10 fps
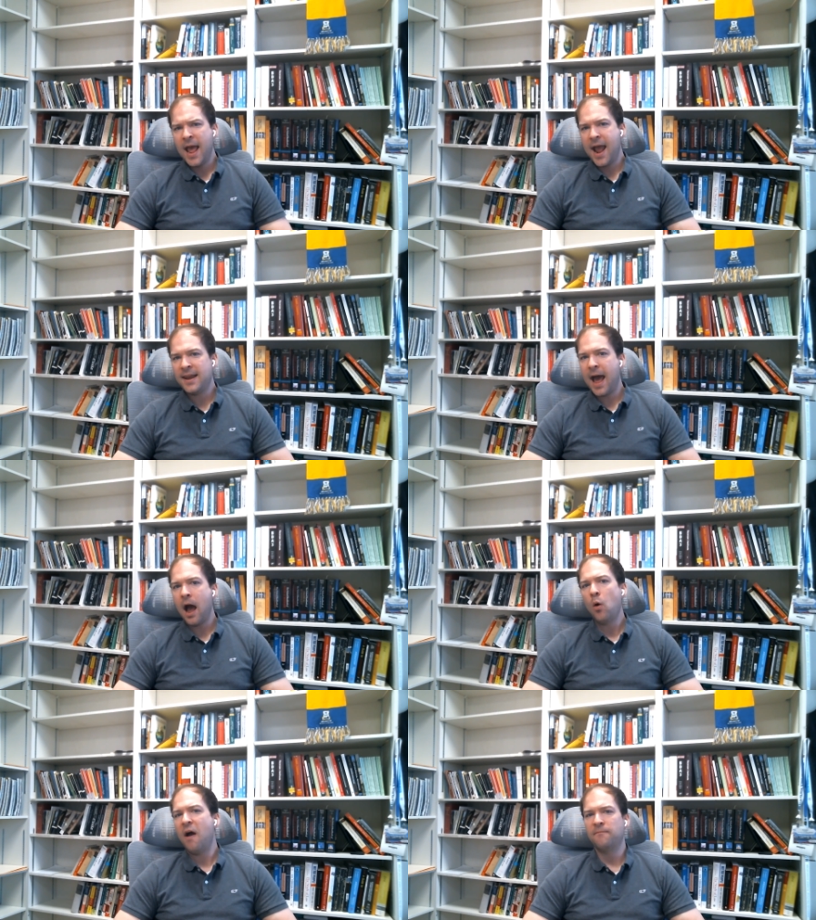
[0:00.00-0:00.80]
And
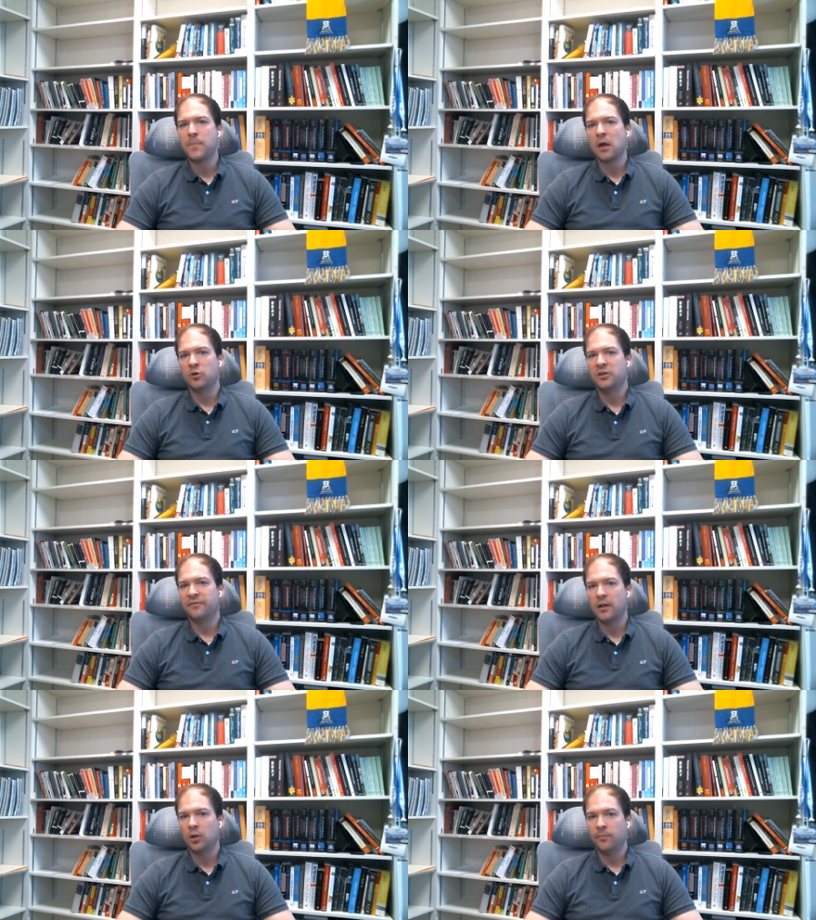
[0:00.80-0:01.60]
how have modern
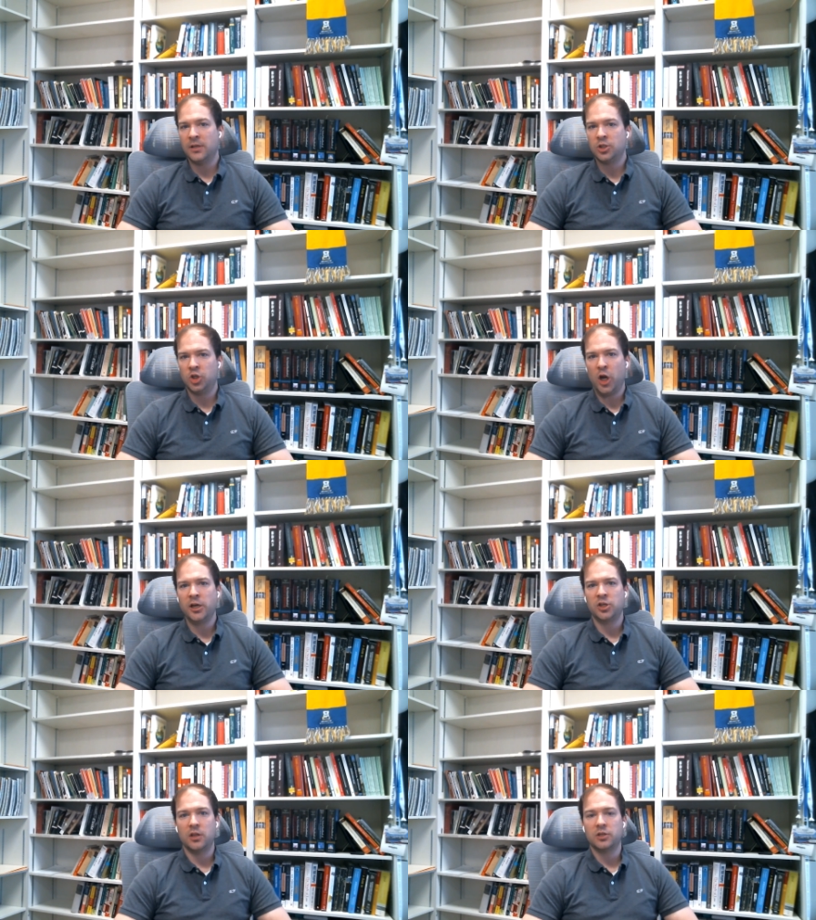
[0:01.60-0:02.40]
developments
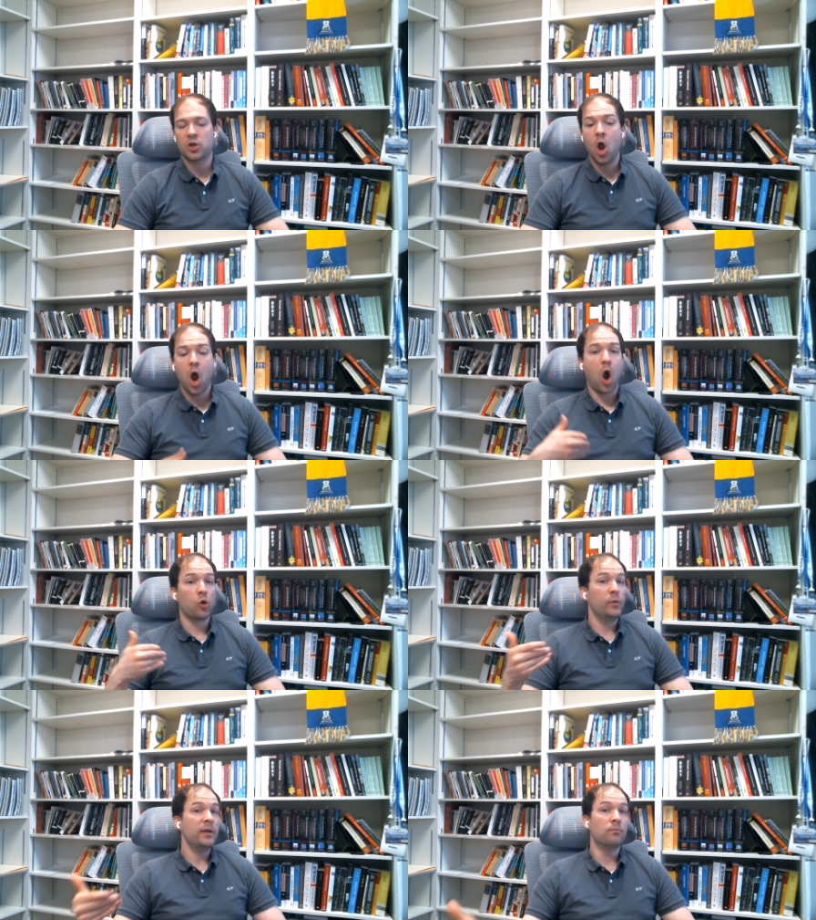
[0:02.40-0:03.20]
changed this? Are
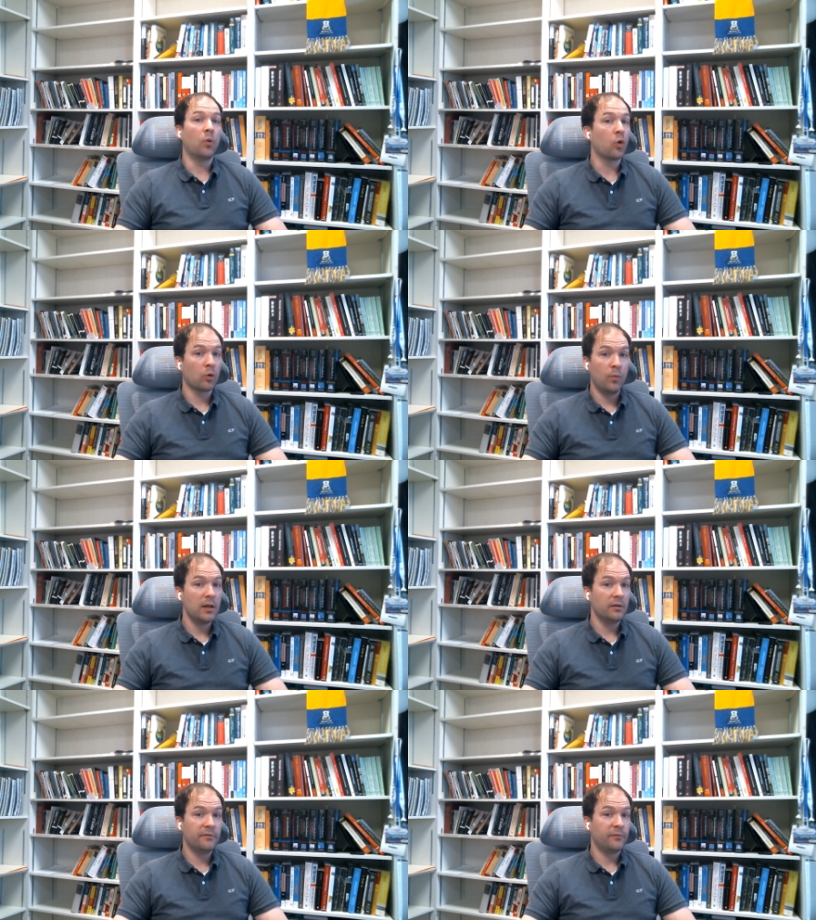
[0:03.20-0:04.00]
we more well
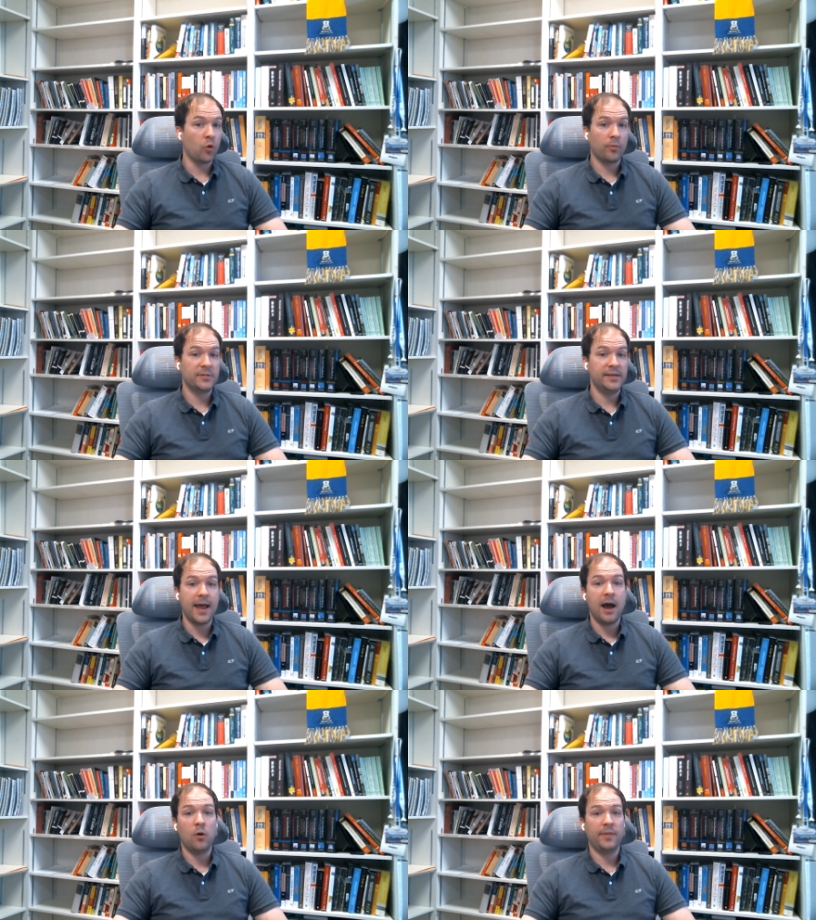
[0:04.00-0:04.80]
informed
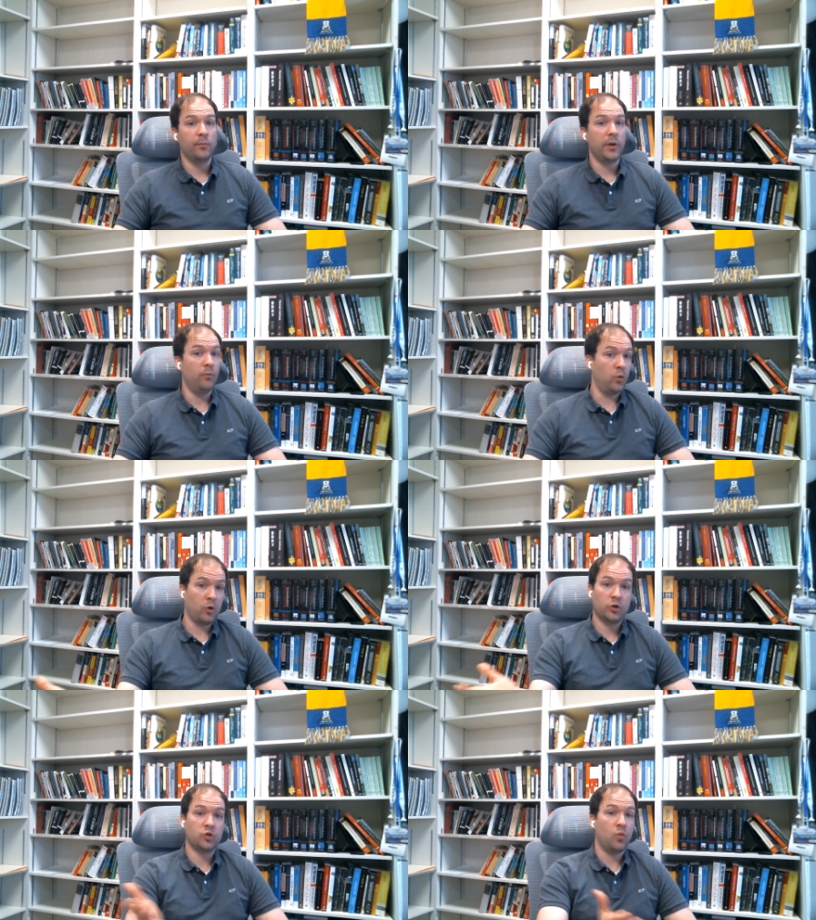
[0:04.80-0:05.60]
now than we
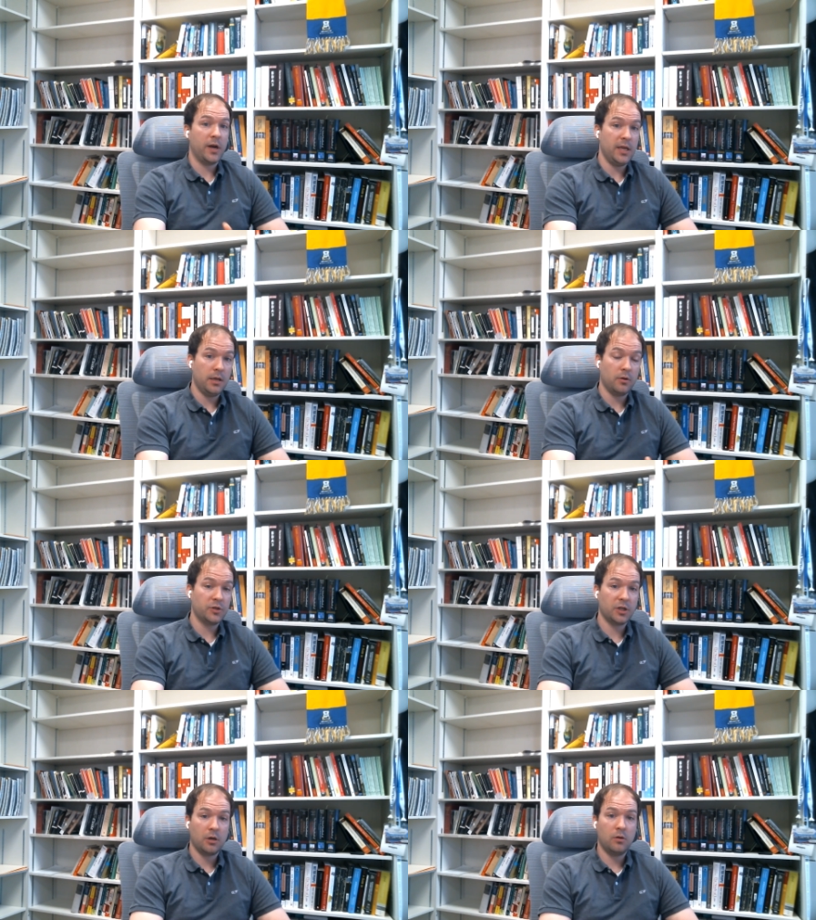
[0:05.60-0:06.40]
were 20 years
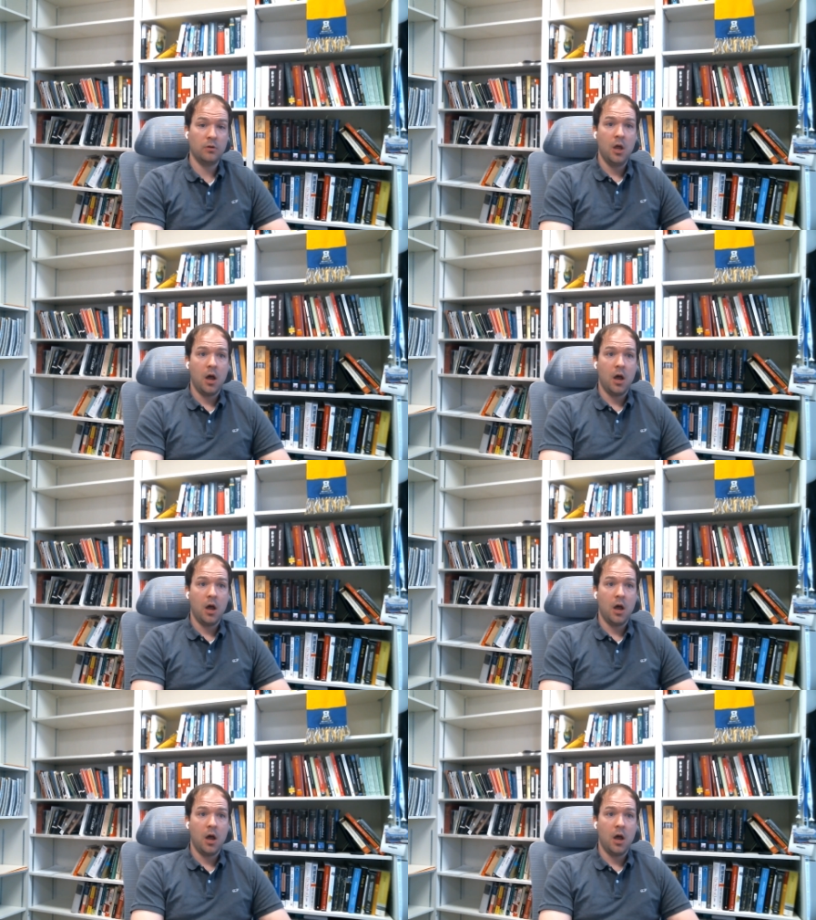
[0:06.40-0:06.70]
ago?